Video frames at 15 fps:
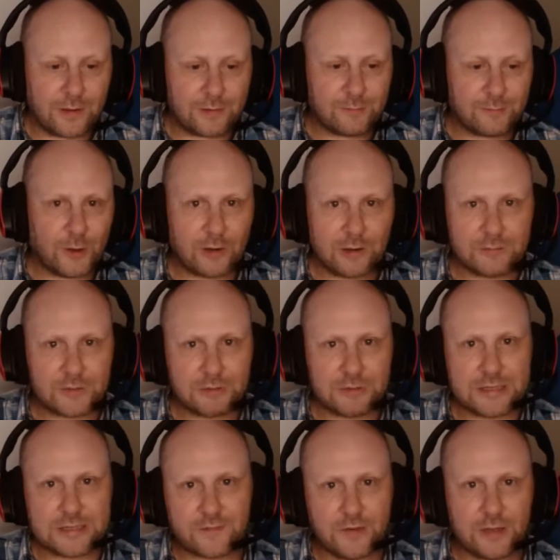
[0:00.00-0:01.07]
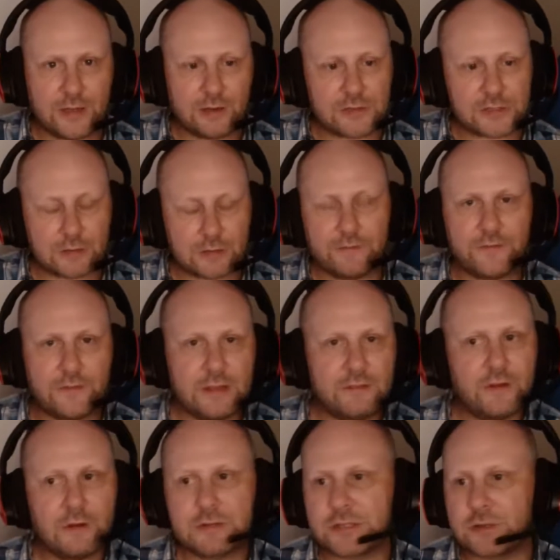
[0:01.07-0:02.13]
while I'm doing this video. So
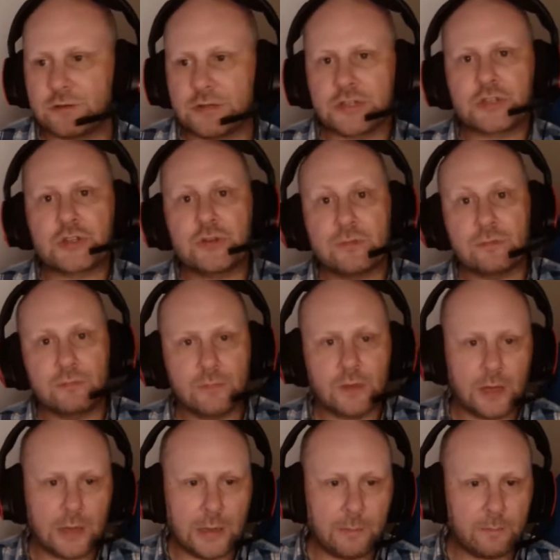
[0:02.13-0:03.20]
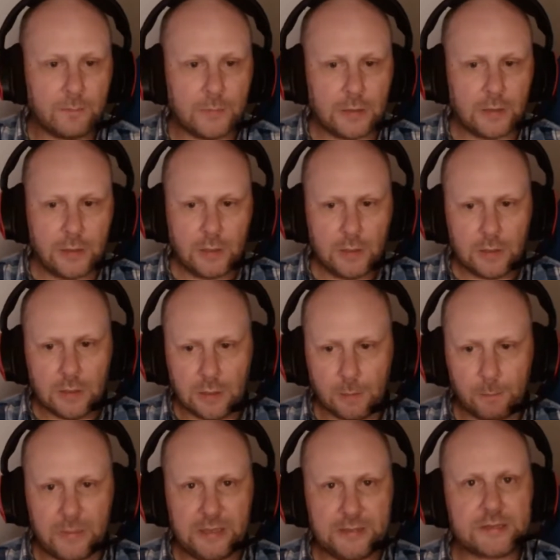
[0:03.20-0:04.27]
if I was doing a Zoom
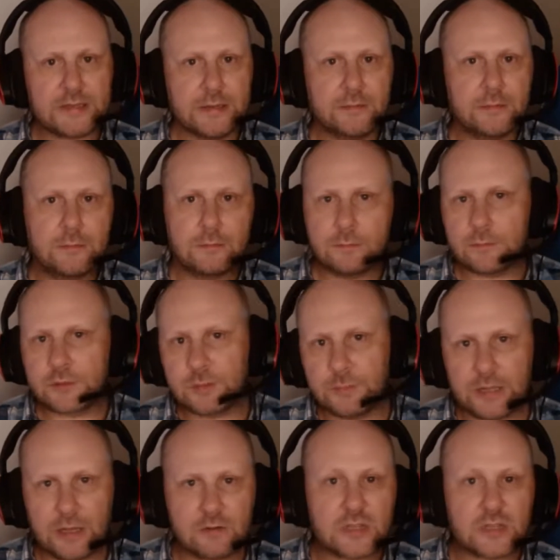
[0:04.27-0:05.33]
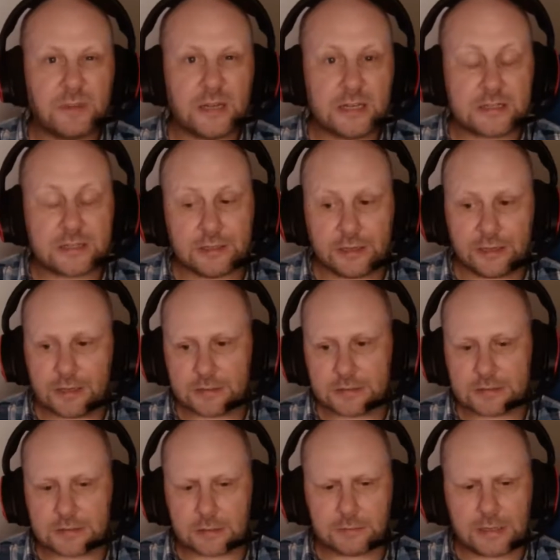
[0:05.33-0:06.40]
meeting, somebody else could be listening in.
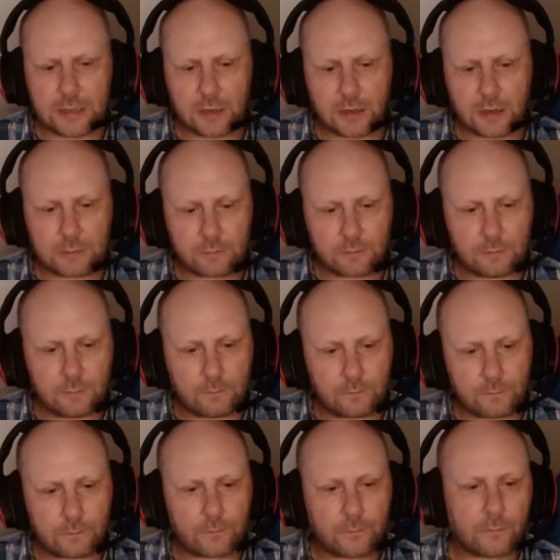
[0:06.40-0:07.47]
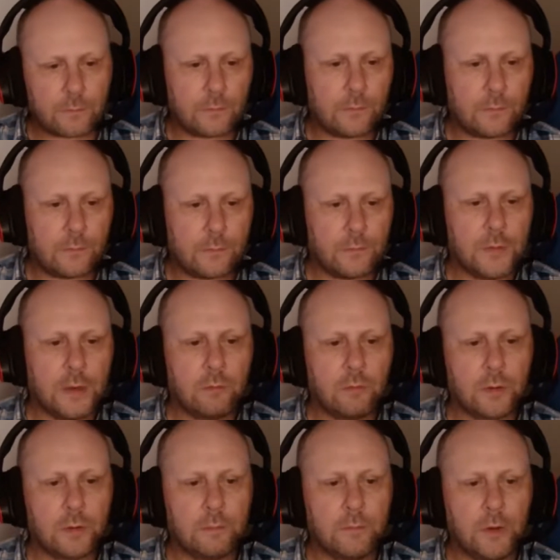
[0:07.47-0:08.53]
So yeah, I
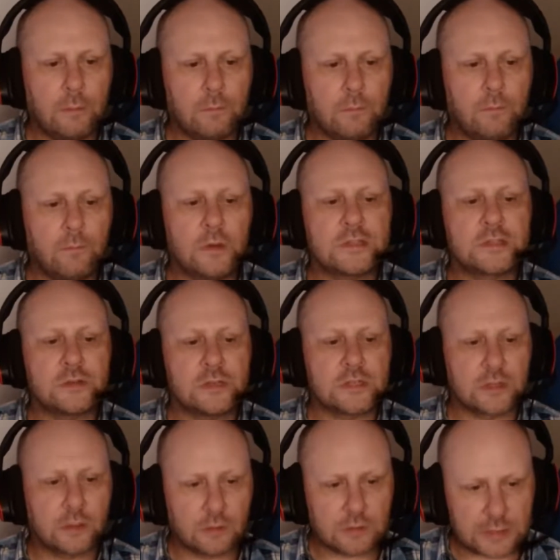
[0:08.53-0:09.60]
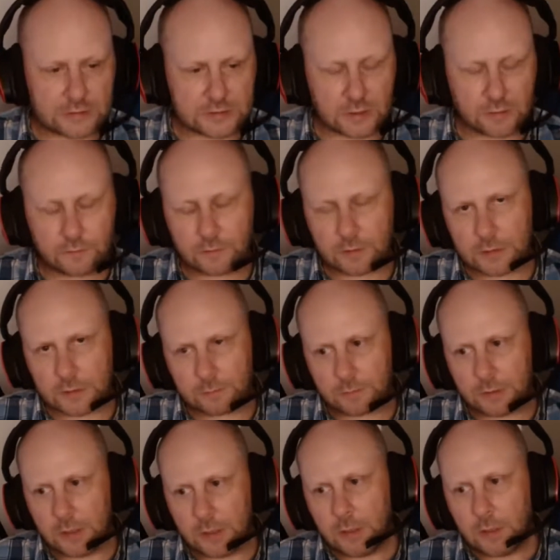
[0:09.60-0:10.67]
want to. As soon as the lockdown's over, I'm going to
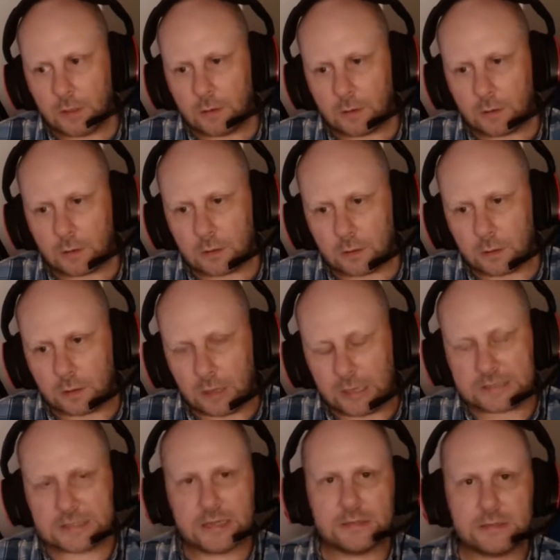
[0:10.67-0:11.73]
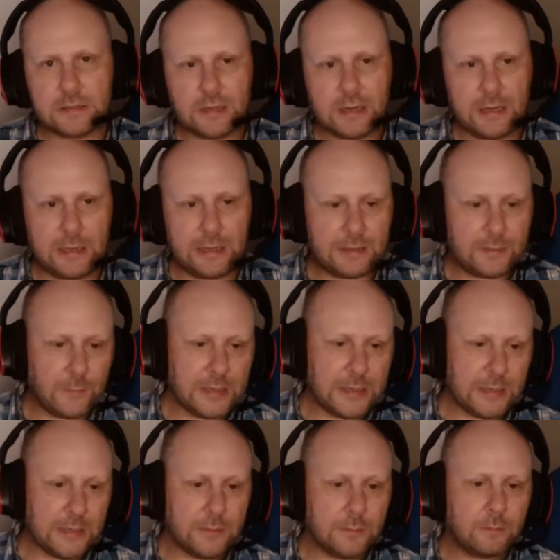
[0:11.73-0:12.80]
attend an AA
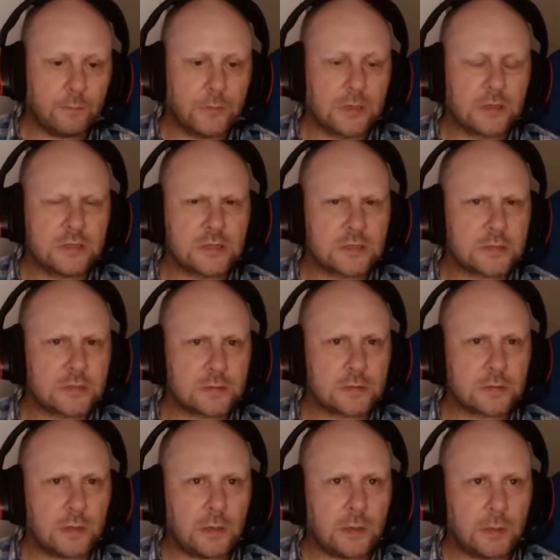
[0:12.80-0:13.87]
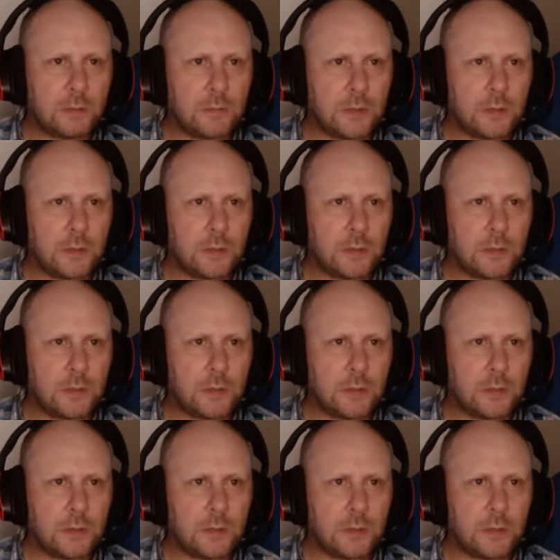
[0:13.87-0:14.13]
meeting because I